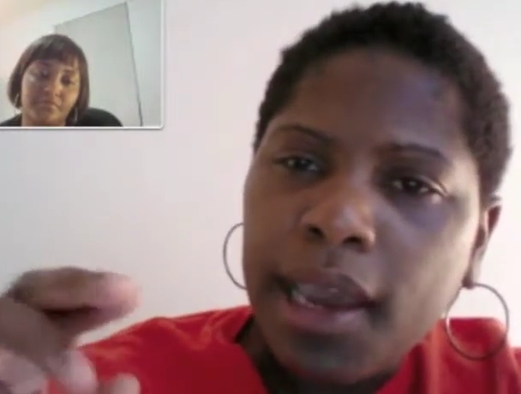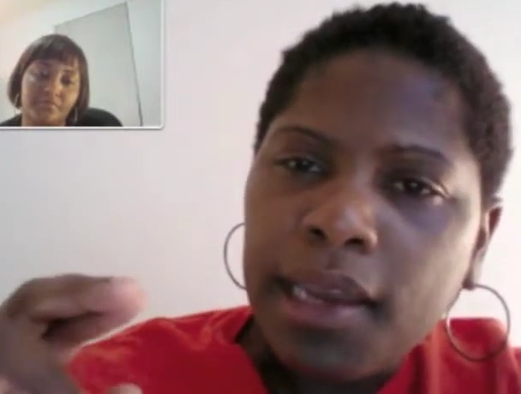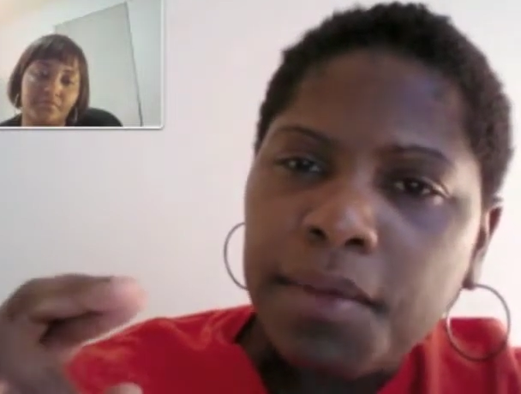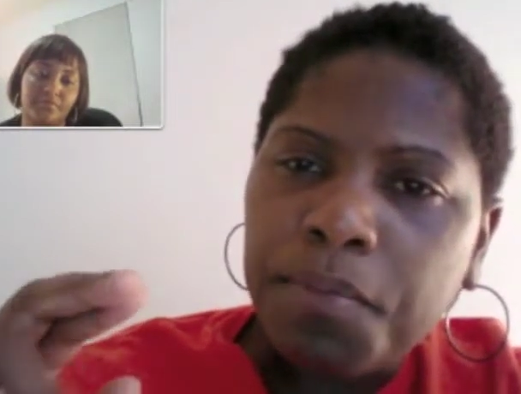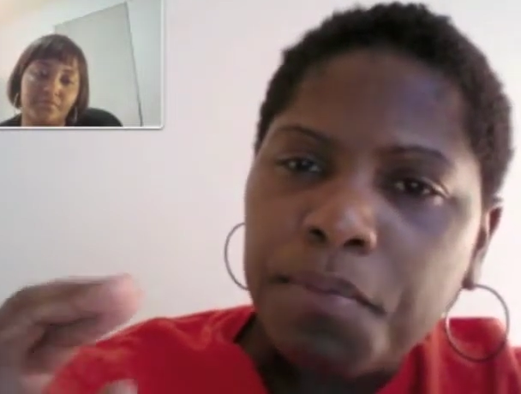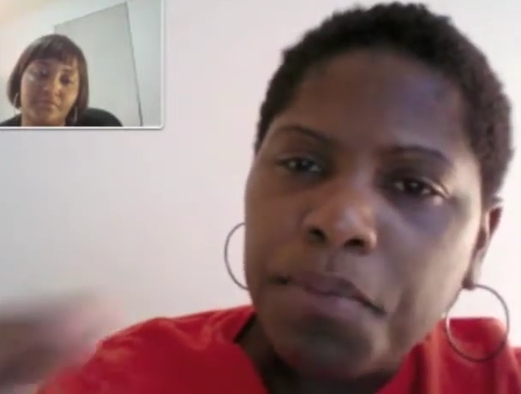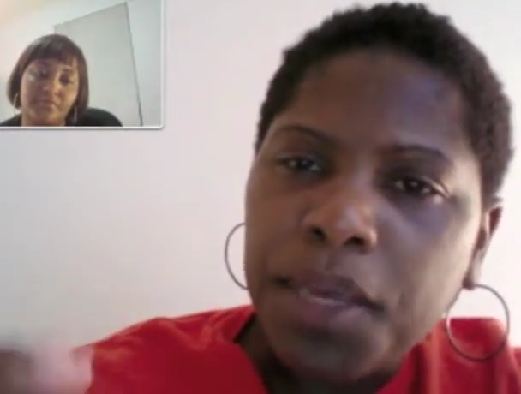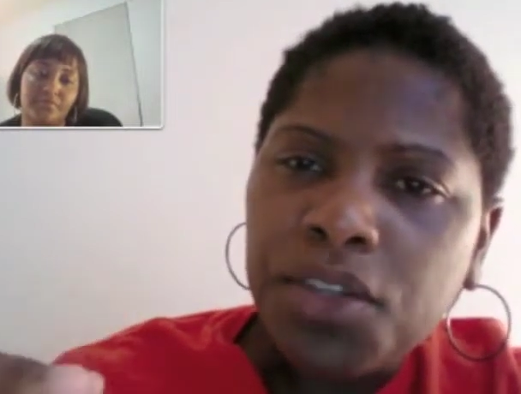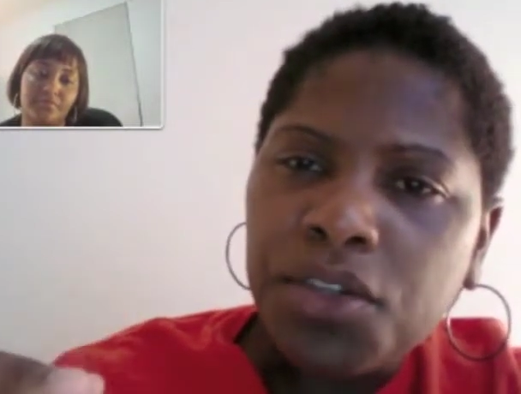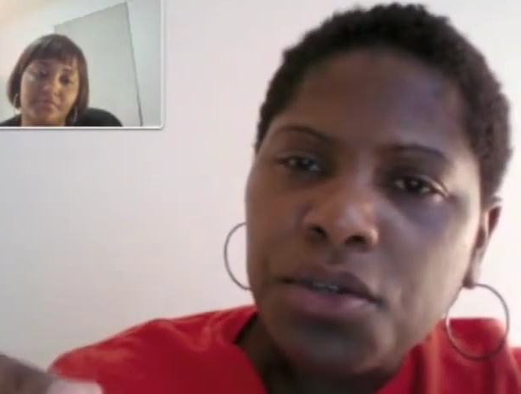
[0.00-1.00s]
Speaker 1: and
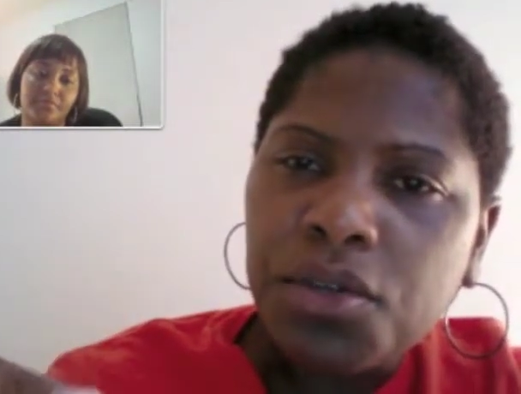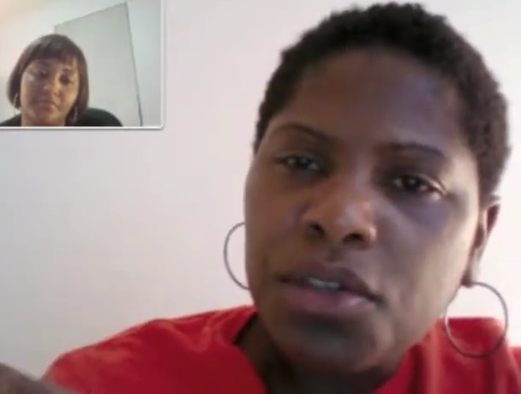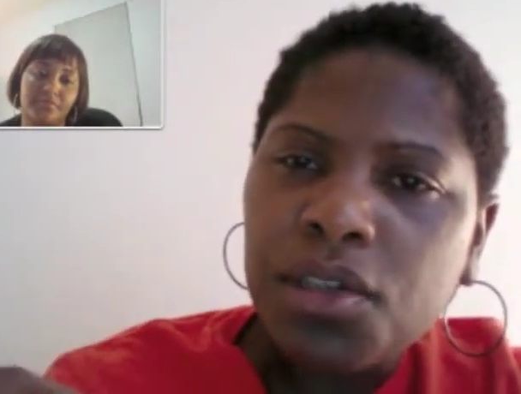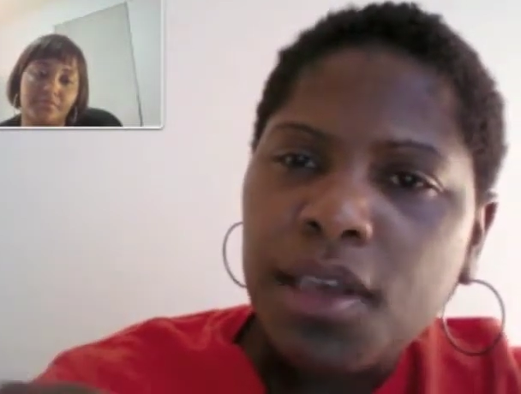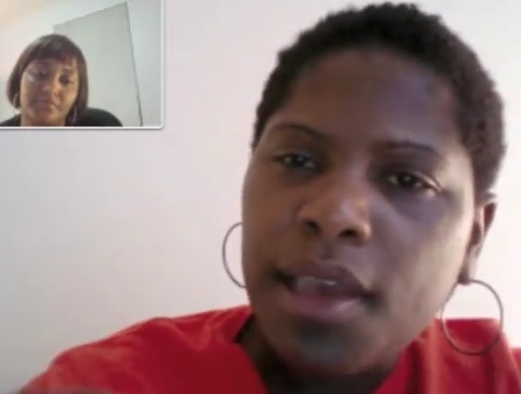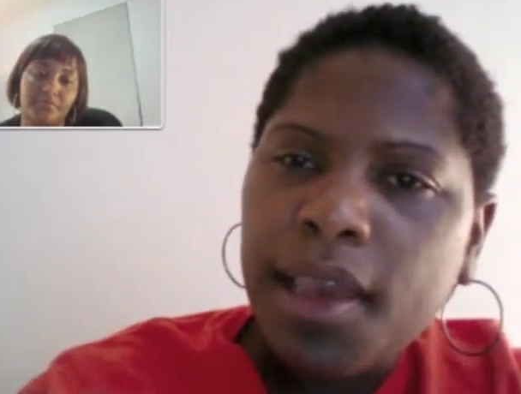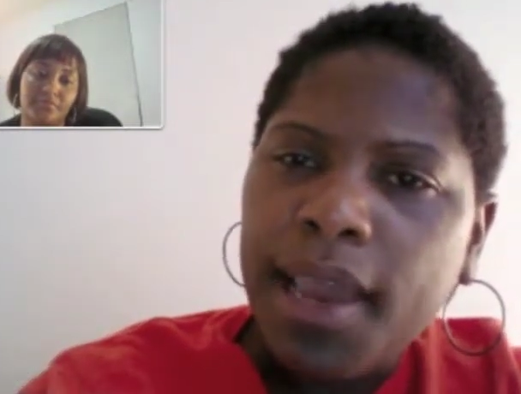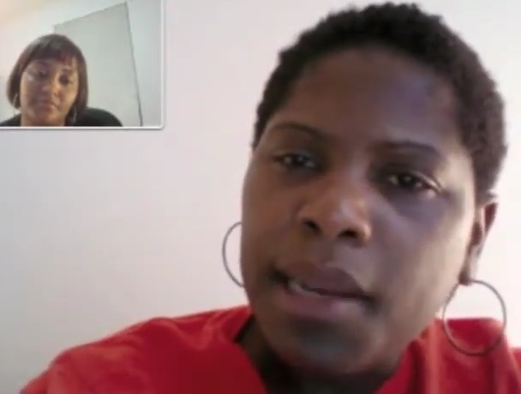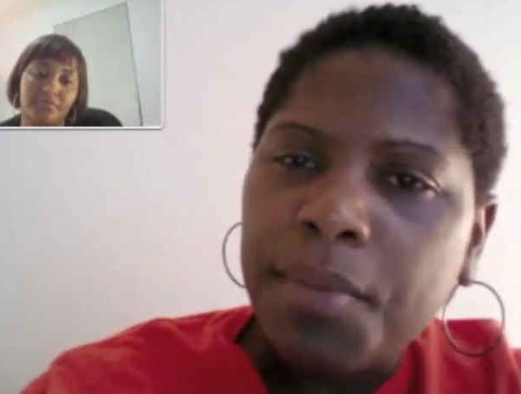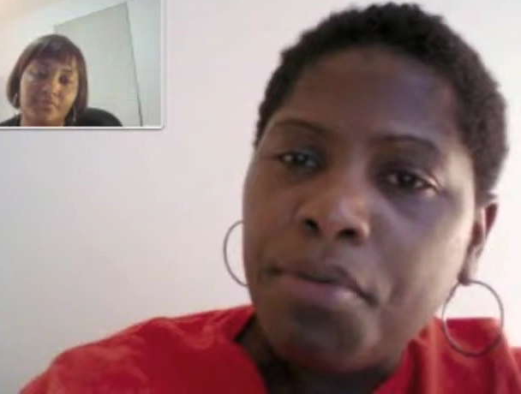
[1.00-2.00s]
pictures
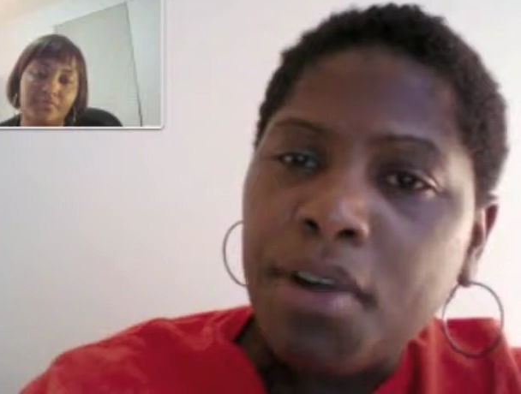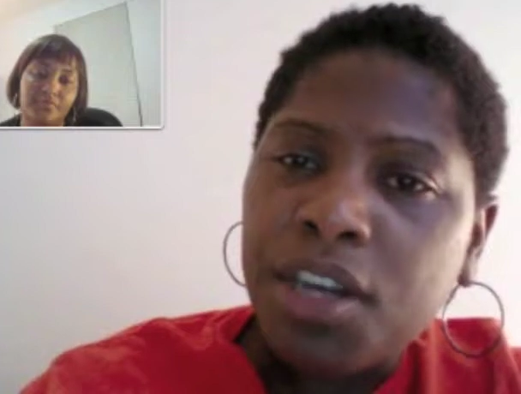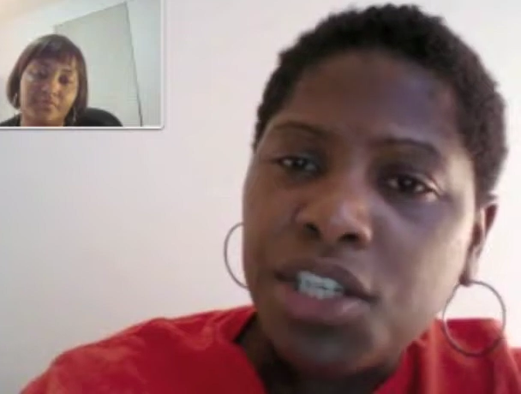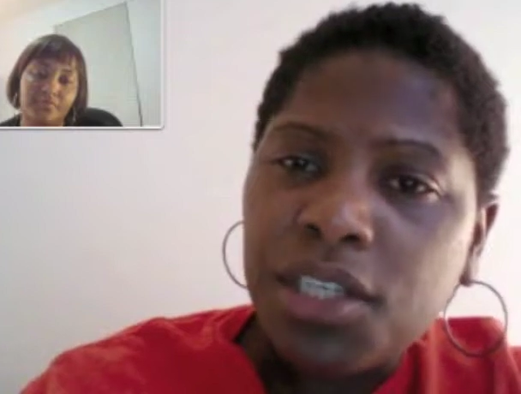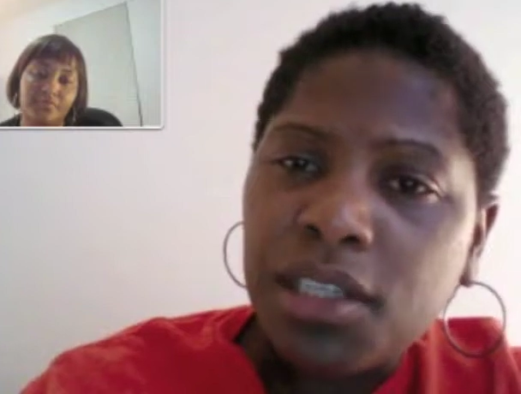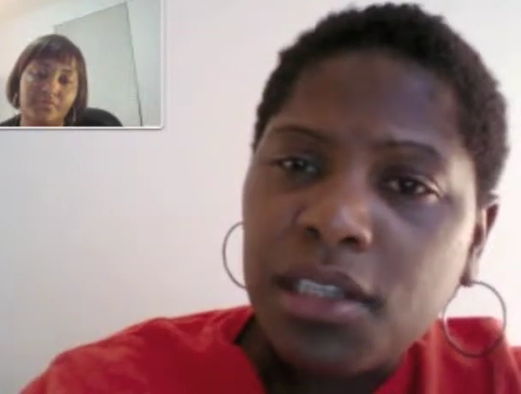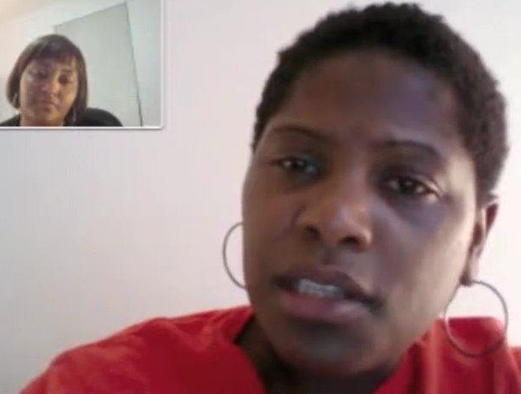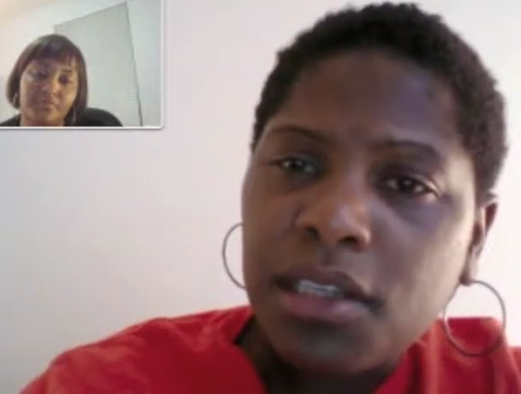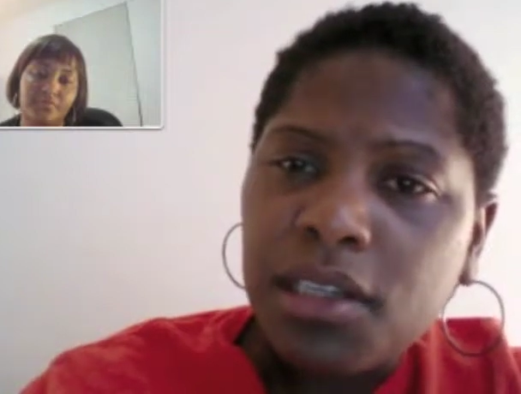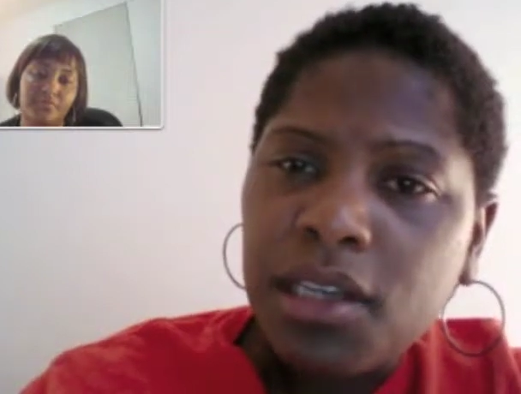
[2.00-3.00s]
and
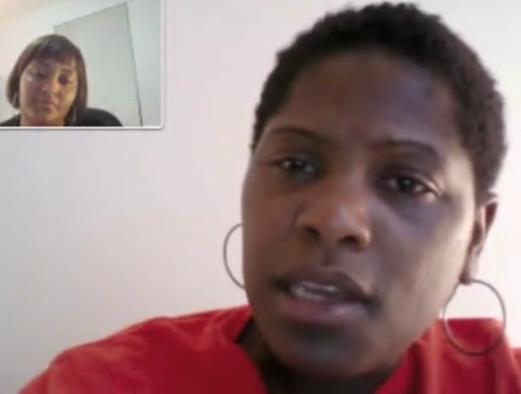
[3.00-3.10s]
impressions.